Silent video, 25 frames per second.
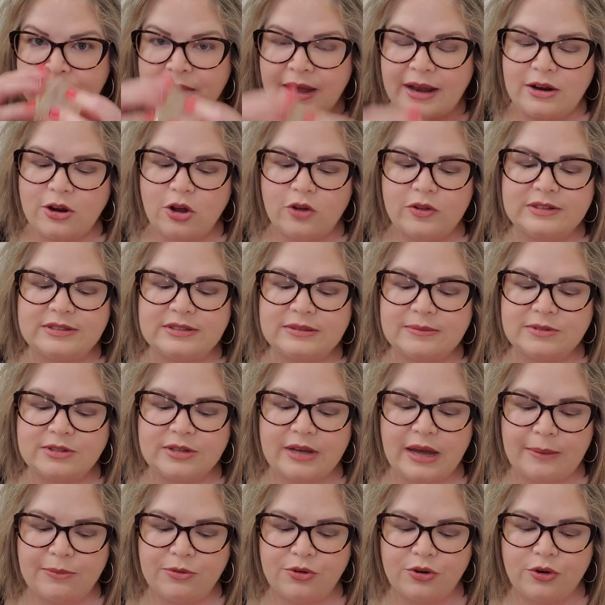I know that
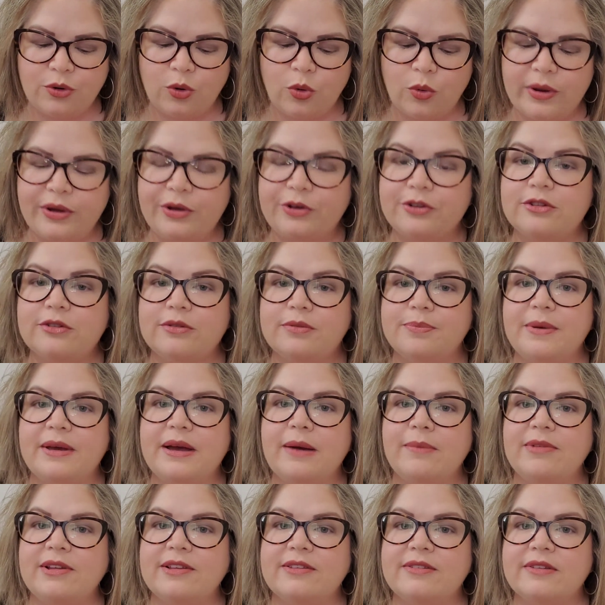sometimes her oils
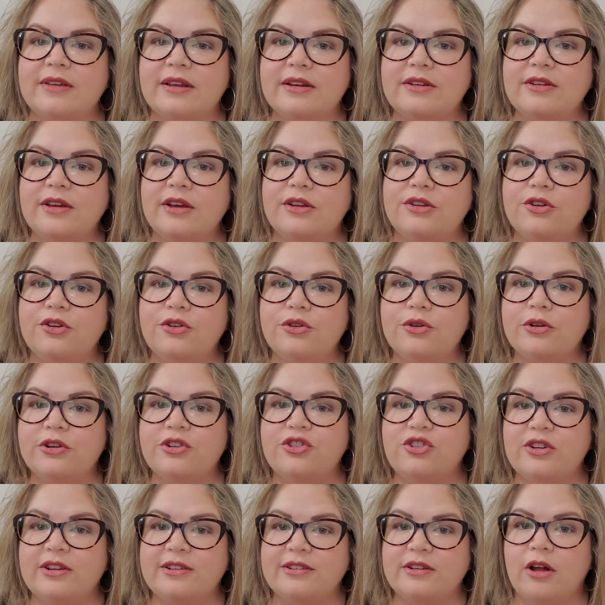become discontinued or
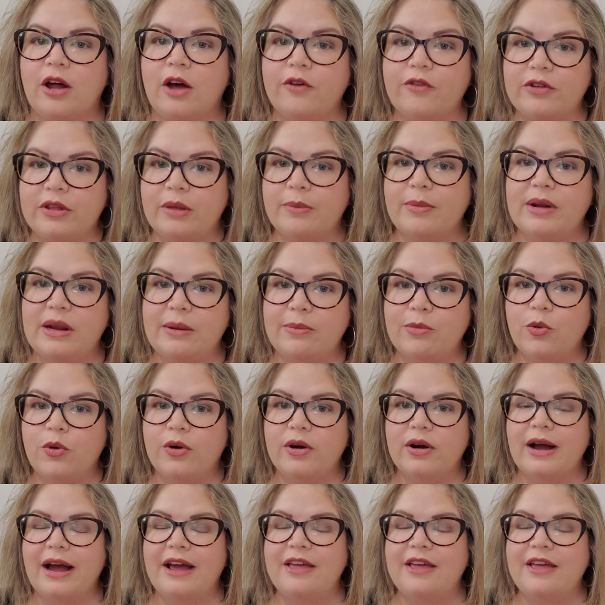she doesn't offer them anymore.